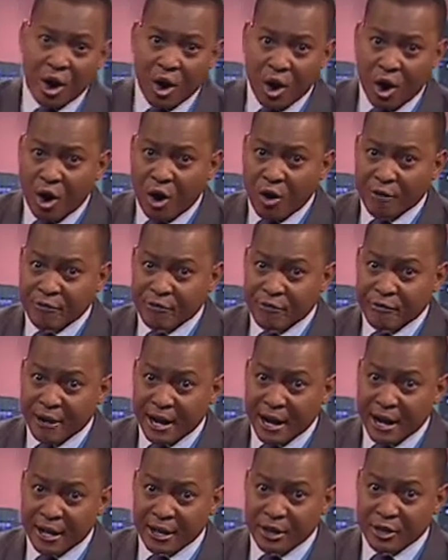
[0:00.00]
of
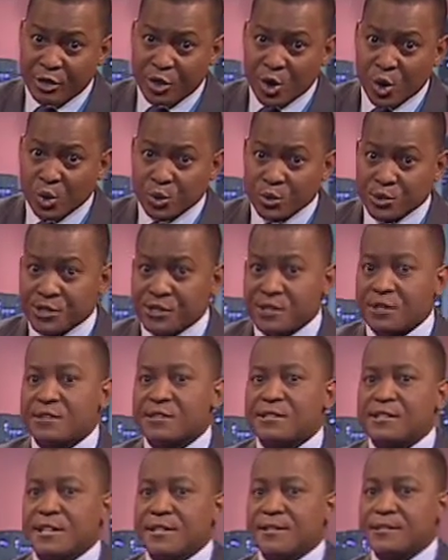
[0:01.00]
uh, those
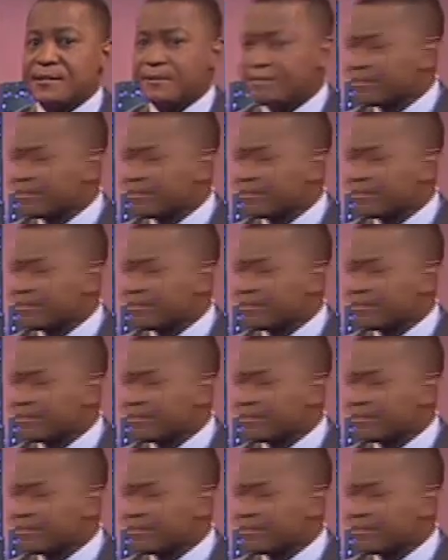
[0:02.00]
seats.